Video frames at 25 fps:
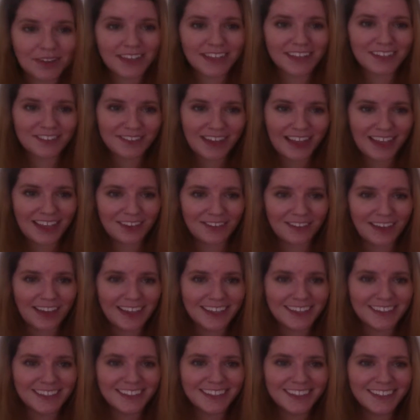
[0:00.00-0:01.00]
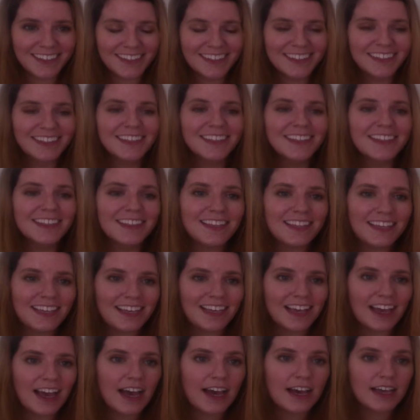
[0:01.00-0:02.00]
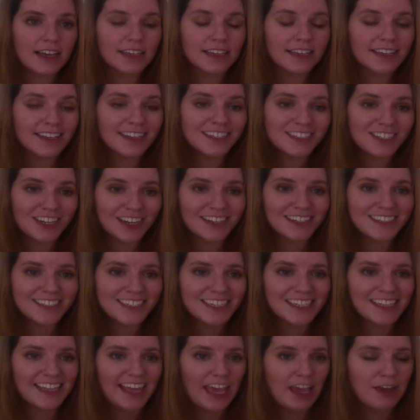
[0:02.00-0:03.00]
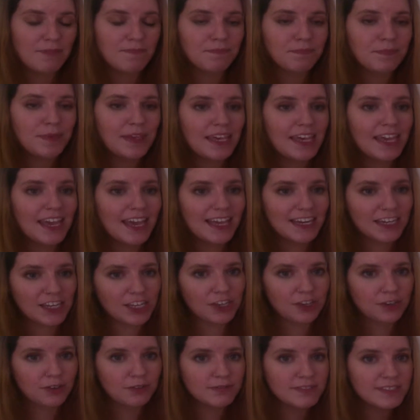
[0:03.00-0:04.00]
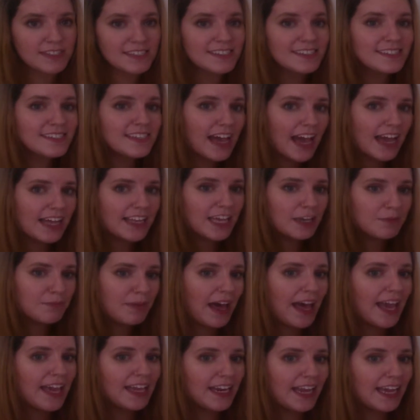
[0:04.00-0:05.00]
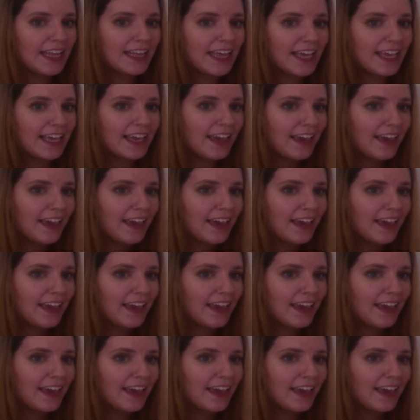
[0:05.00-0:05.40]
we can evaluate the conjunction claim P and Q. So this is I like pie and I like